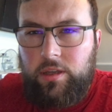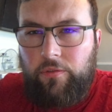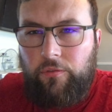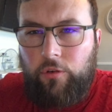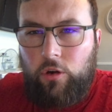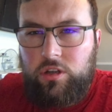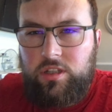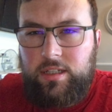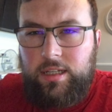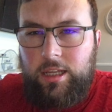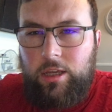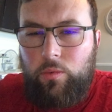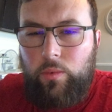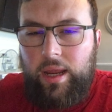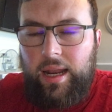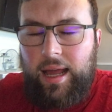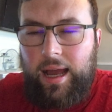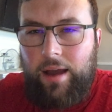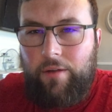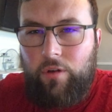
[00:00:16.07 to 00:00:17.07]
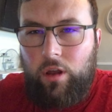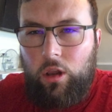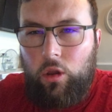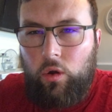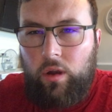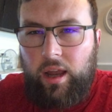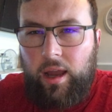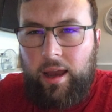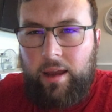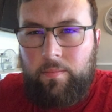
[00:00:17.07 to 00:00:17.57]
Firstly, we'll have a
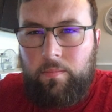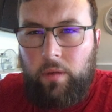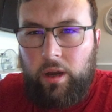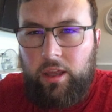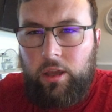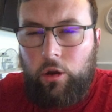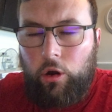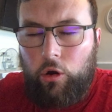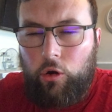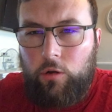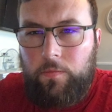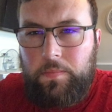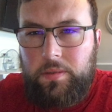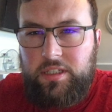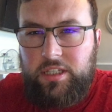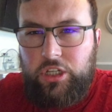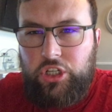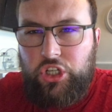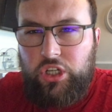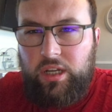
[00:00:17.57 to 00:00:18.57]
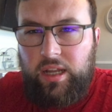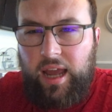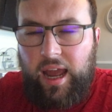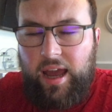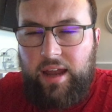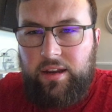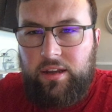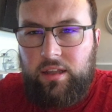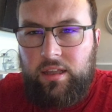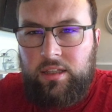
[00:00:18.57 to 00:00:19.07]
look at my current position
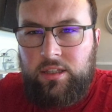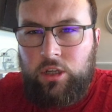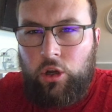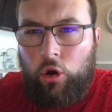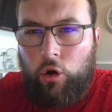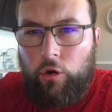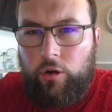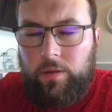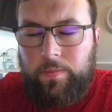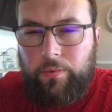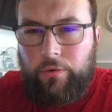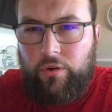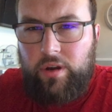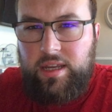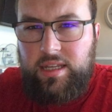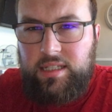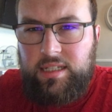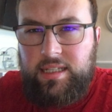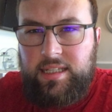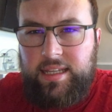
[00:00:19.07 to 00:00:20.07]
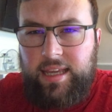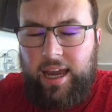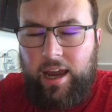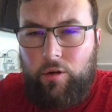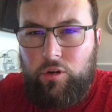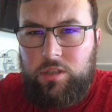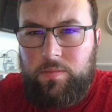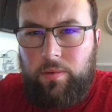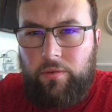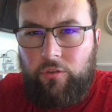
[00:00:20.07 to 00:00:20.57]
and its current price to see how
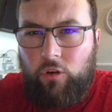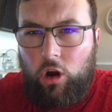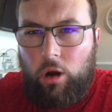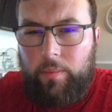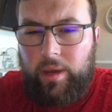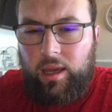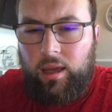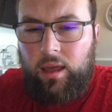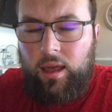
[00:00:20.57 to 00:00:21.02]
it's performing.